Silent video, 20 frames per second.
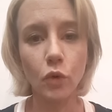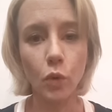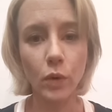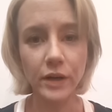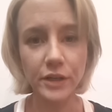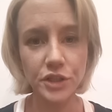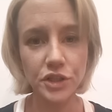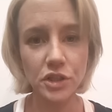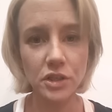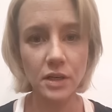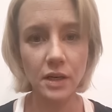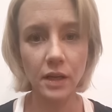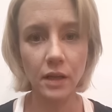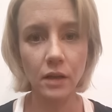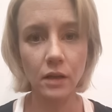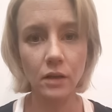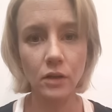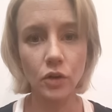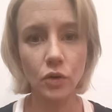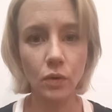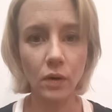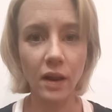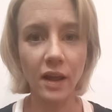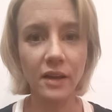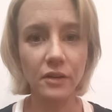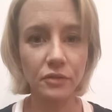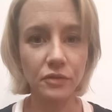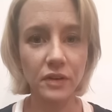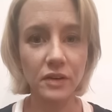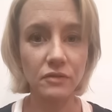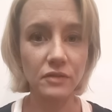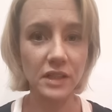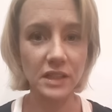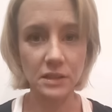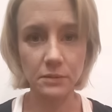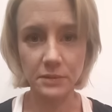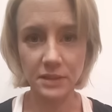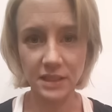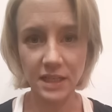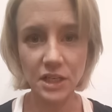questioning your life in
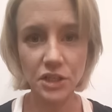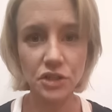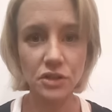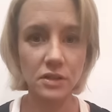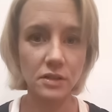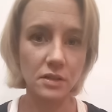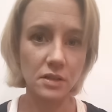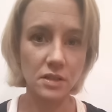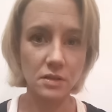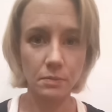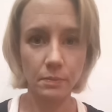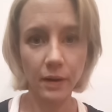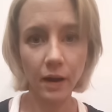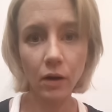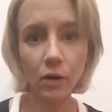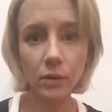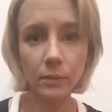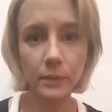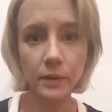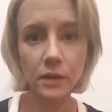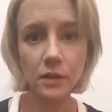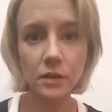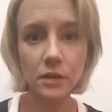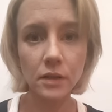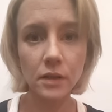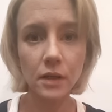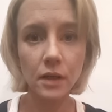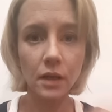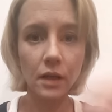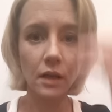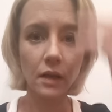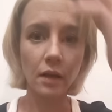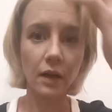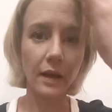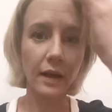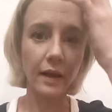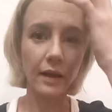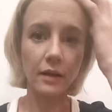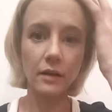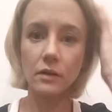victimization and disempowerment,
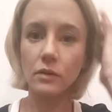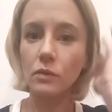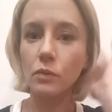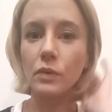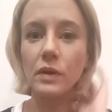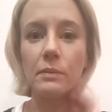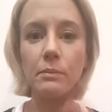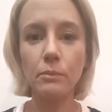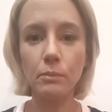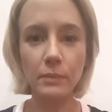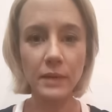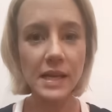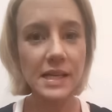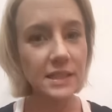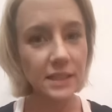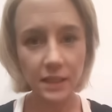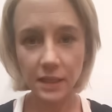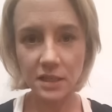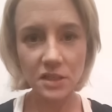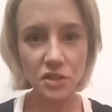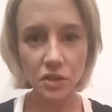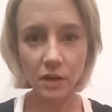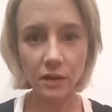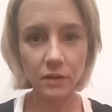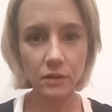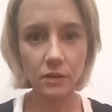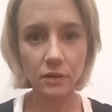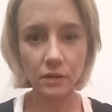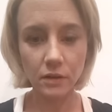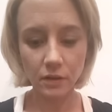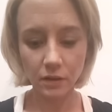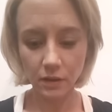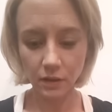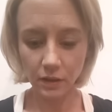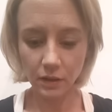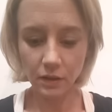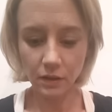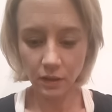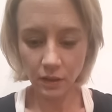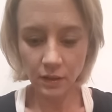and we meeting each other
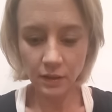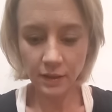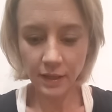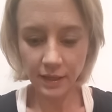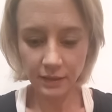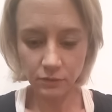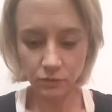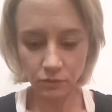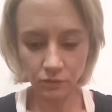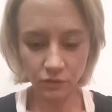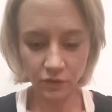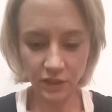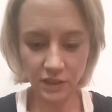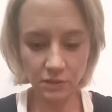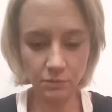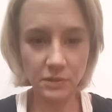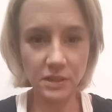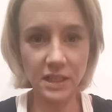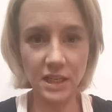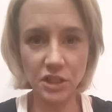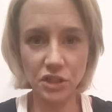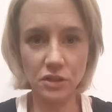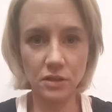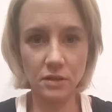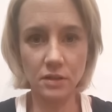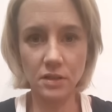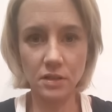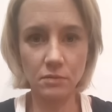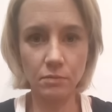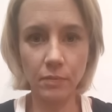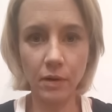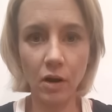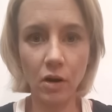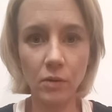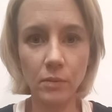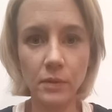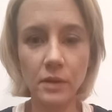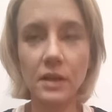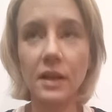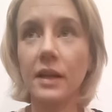in that victimization and
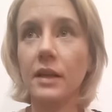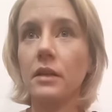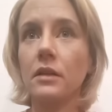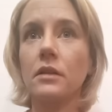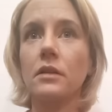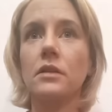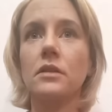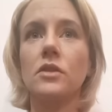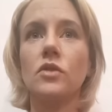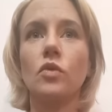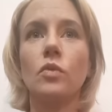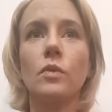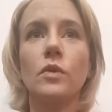disempowerment, like this is